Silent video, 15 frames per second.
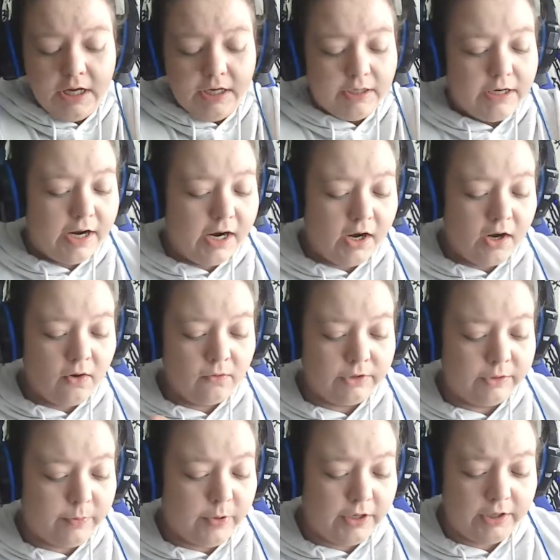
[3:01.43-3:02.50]
Now,
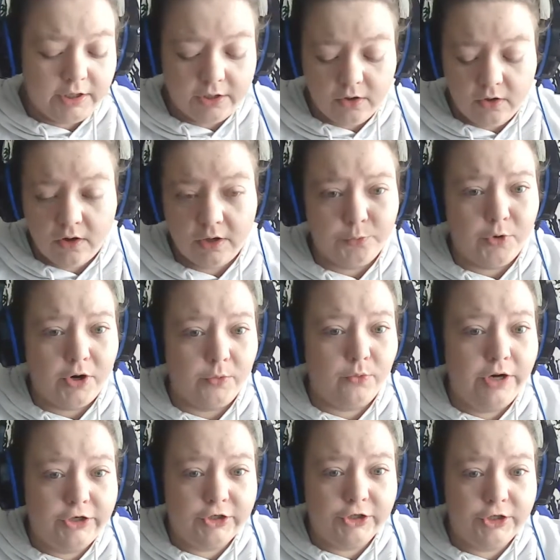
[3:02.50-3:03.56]
depending on what
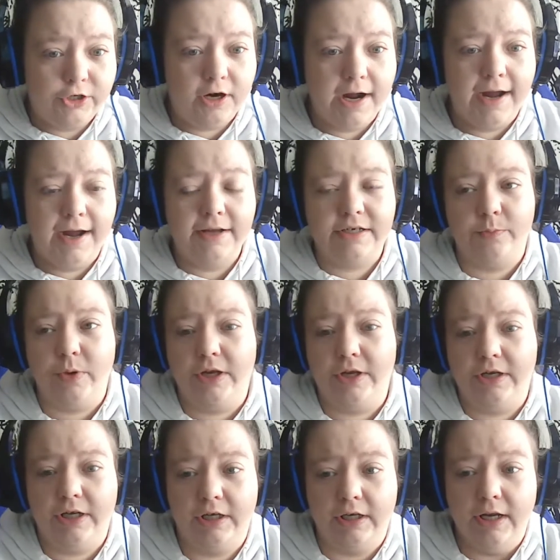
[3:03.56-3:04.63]
region you're at,
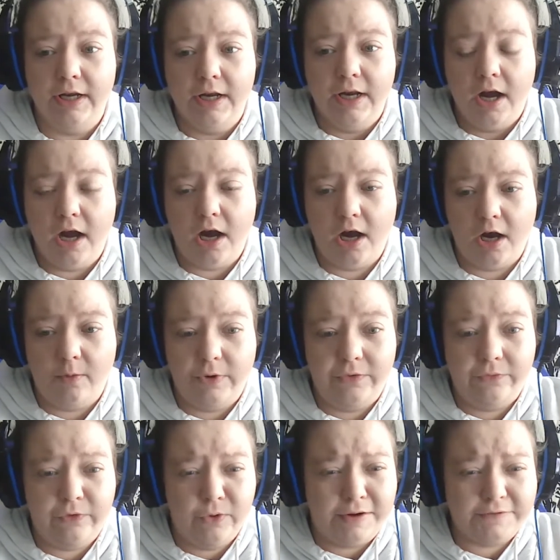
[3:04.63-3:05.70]
depending
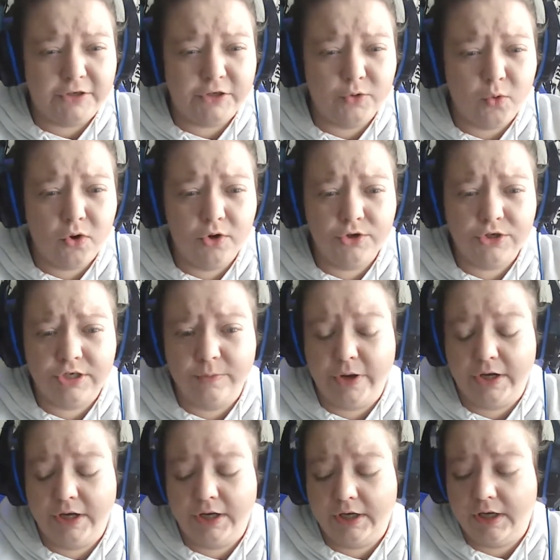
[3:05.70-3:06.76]
if you have stores,
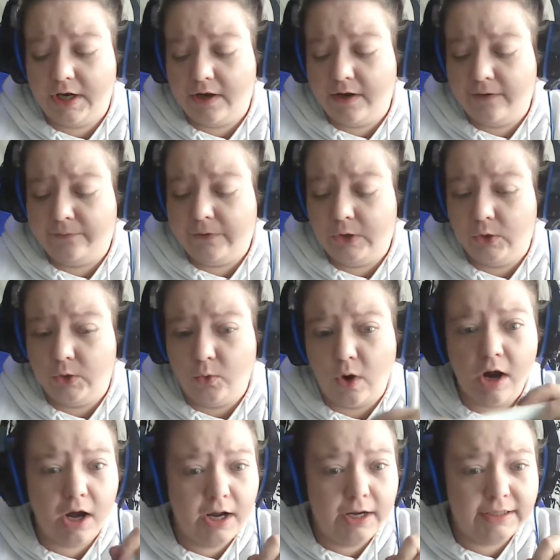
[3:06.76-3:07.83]
depending if you
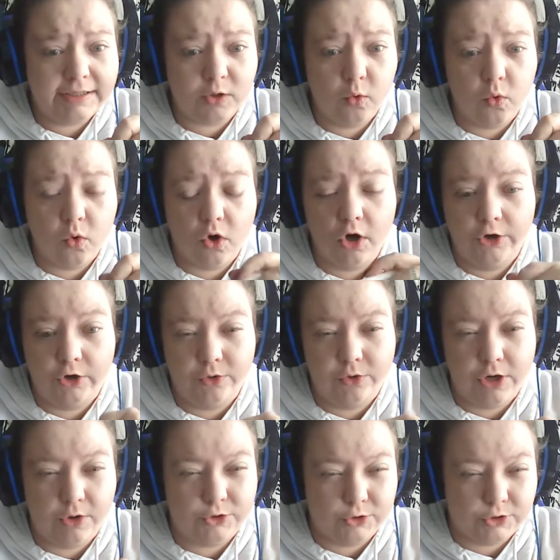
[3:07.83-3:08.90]
hunt or you
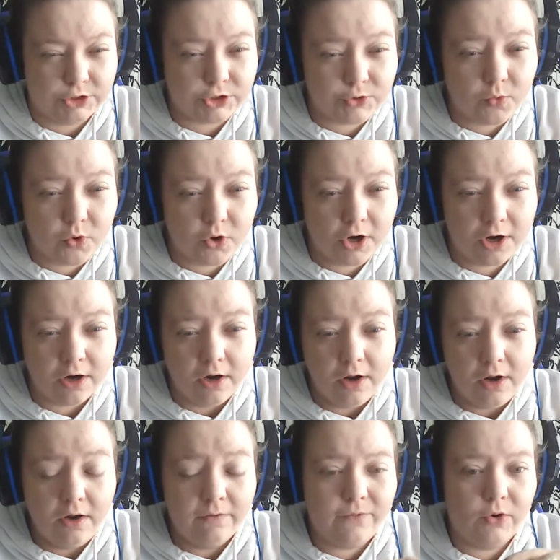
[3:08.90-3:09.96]
go to a store
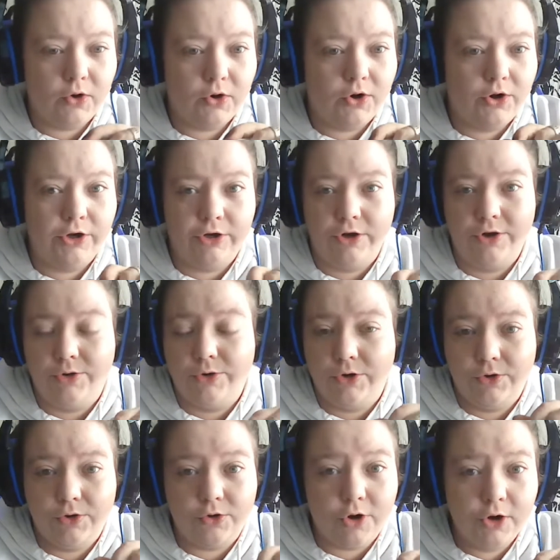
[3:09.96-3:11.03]
for, you know,
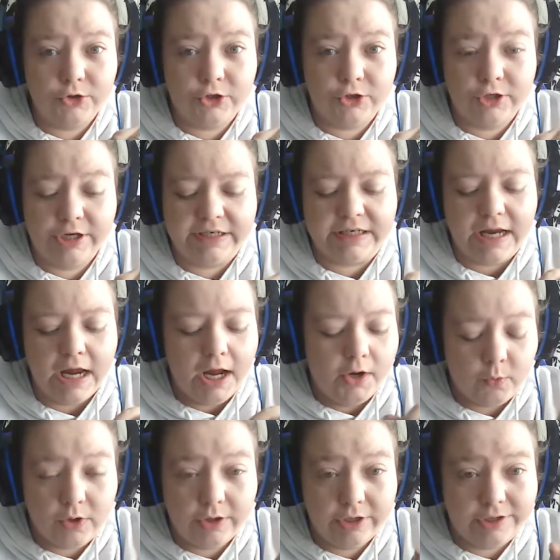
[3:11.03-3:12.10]
your groceries,
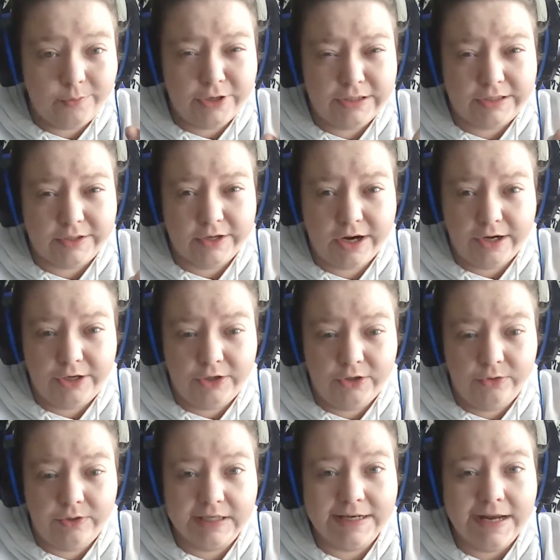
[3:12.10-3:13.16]
really depends on how you
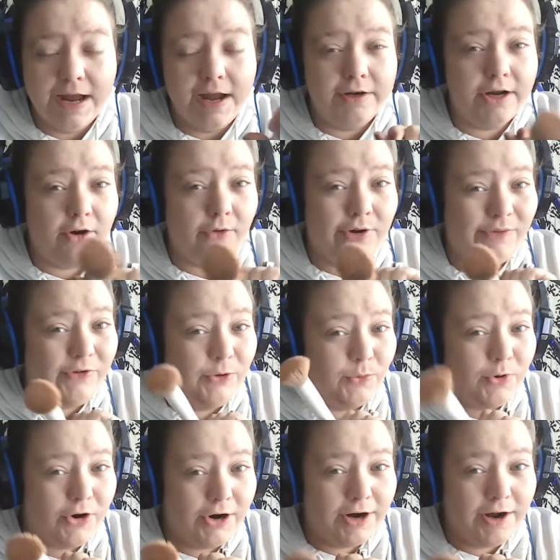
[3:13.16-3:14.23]
do this. Now, if
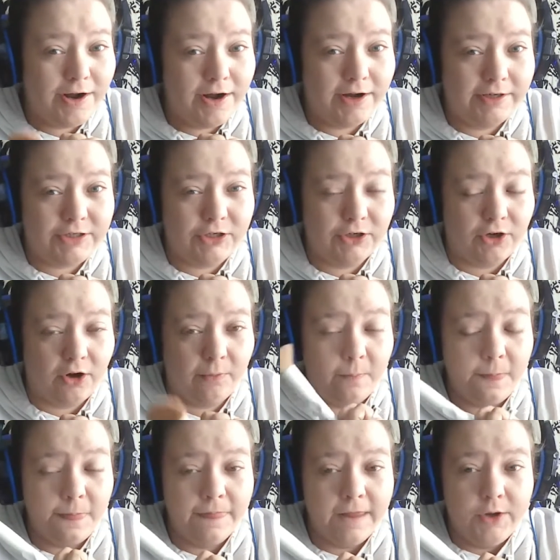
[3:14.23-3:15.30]
you are a hunter,
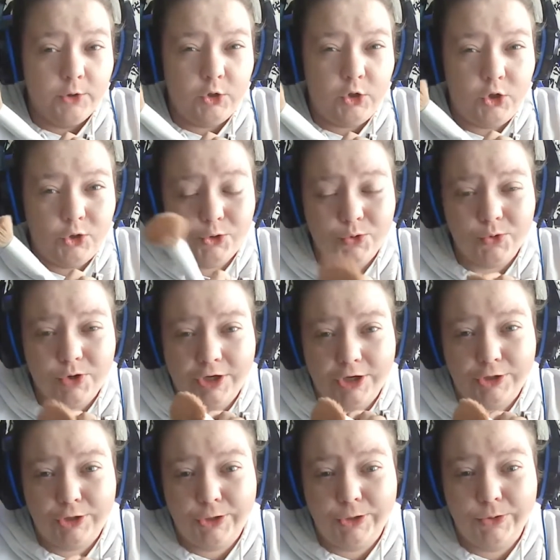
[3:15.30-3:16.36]
you
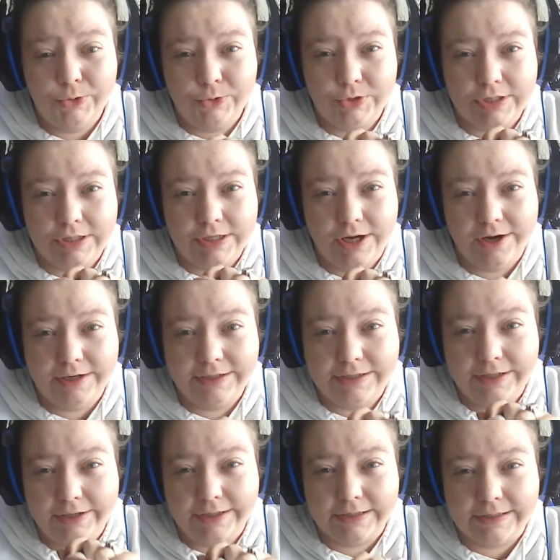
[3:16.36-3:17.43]
can use the
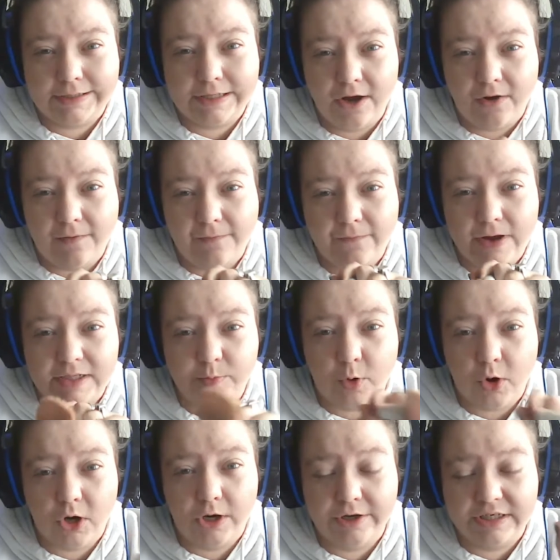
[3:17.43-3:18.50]
hunting itself as
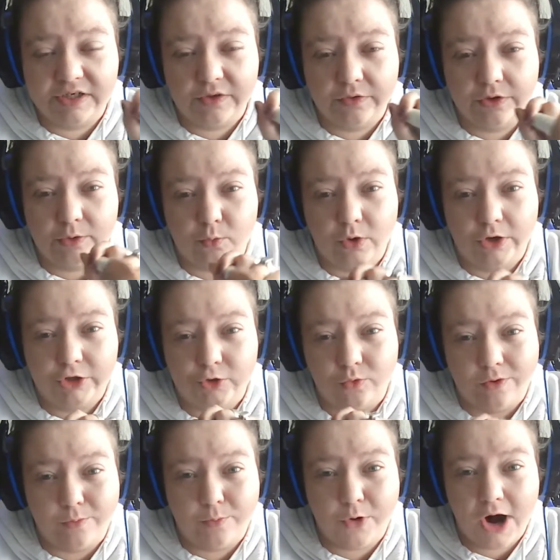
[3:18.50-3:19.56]
part of the
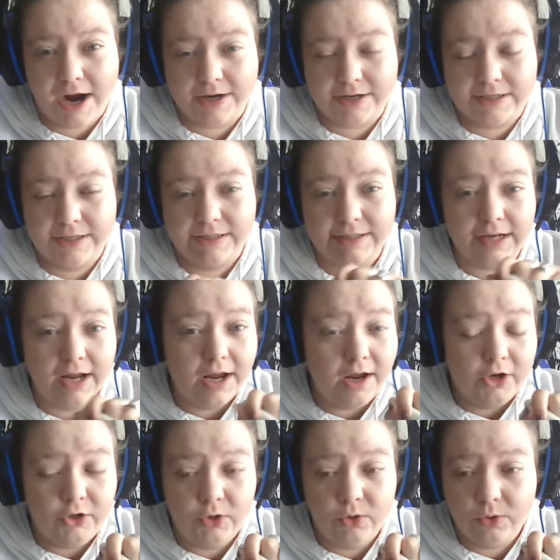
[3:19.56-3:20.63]
ritual practice.
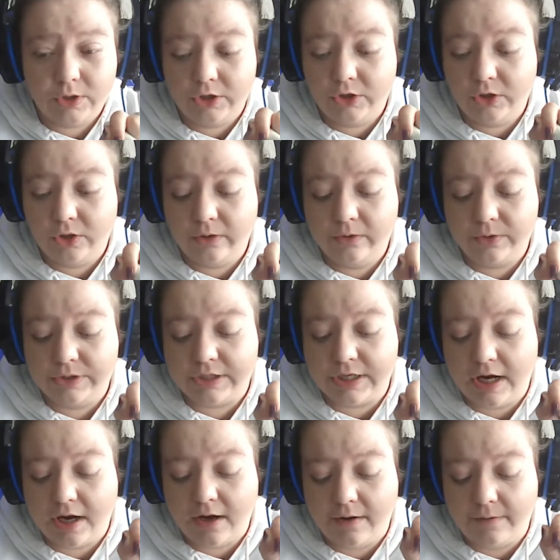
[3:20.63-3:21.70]
You can use
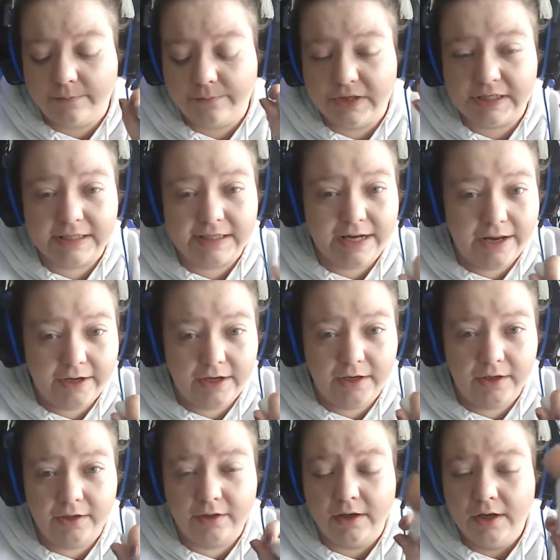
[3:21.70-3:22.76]
the
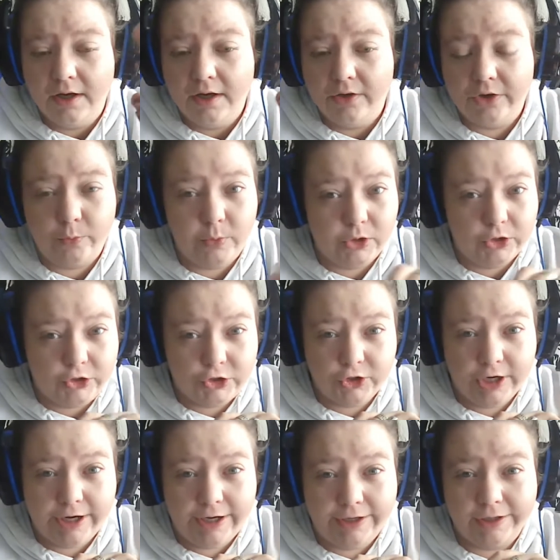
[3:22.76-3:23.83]
skinning, the
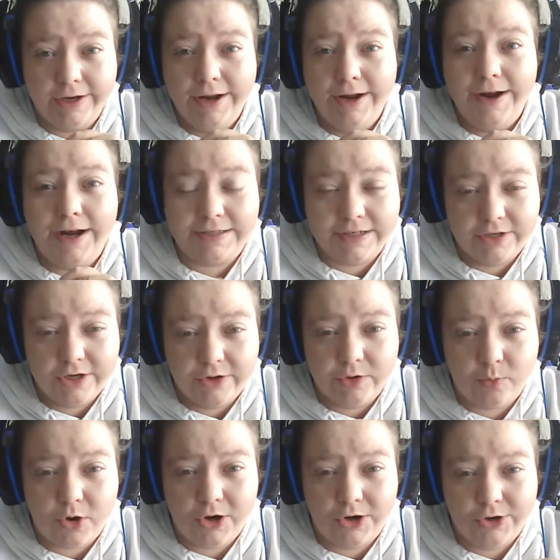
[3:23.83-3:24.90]
butchering as another
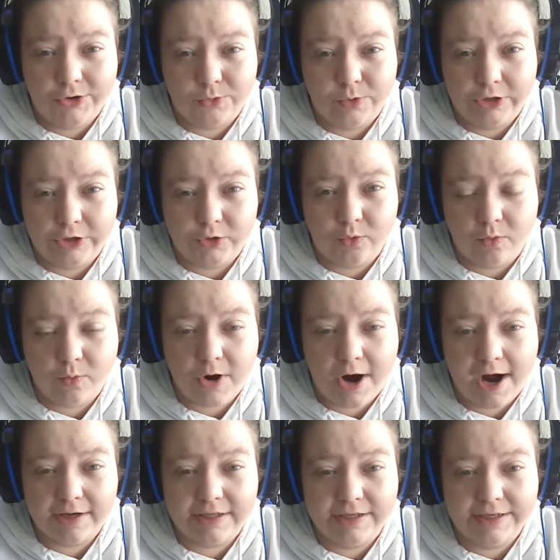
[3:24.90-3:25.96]
part of the ritual
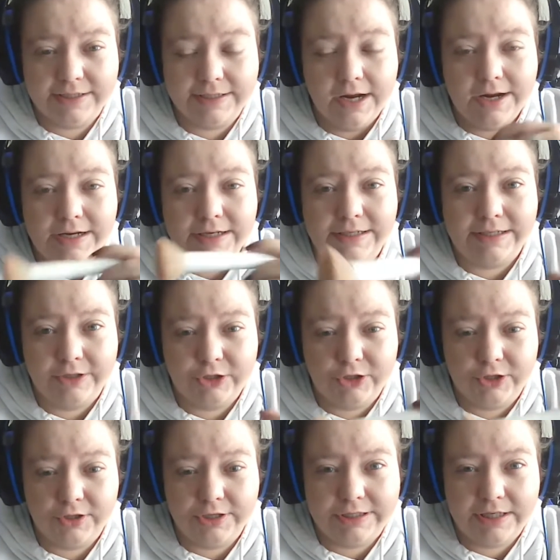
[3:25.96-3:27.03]
practice. Set
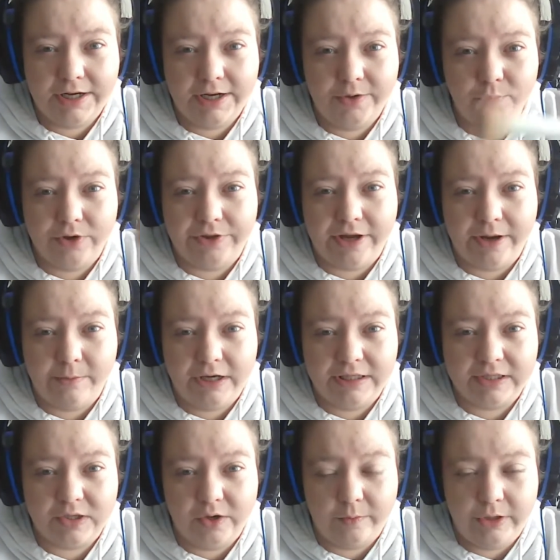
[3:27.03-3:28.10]
your intent, what that
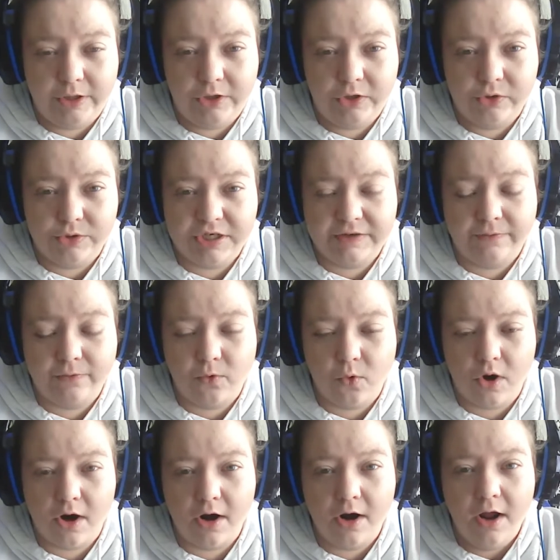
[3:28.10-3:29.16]
meat's going to be used
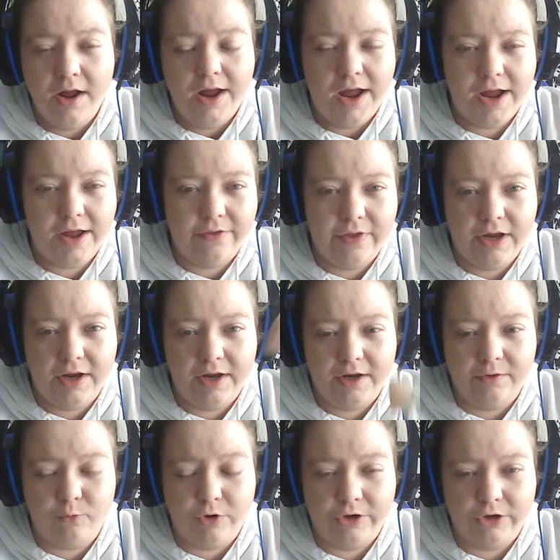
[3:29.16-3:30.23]
for, and
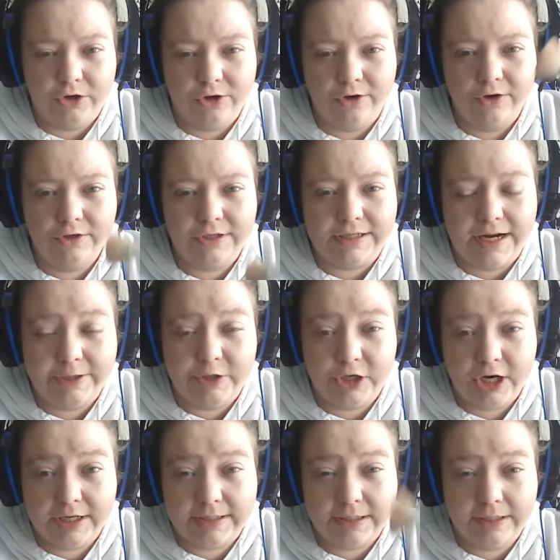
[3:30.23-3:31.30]
then when you're
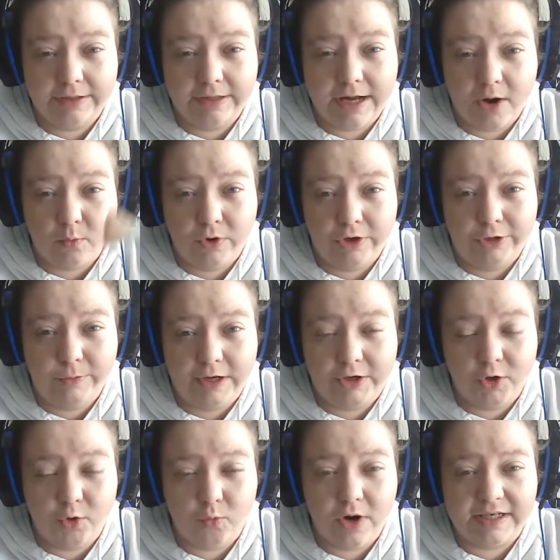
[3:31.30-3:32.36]
digesting that, when you
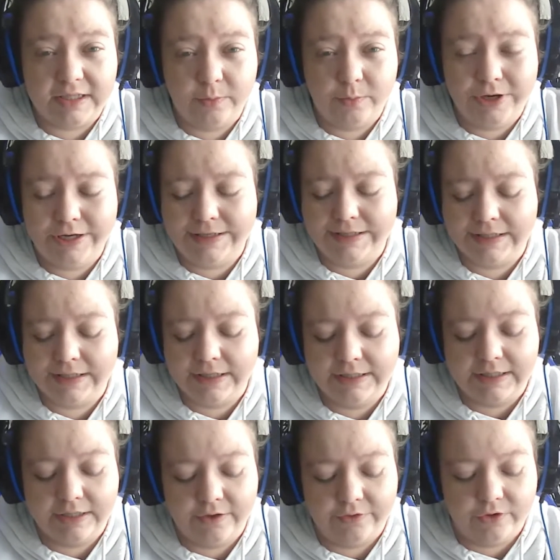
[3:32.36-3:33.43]
make your recipes,
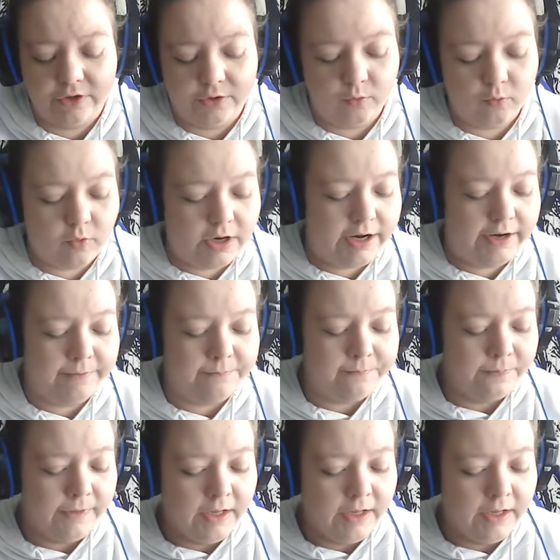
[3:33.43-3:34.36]
it's another good way.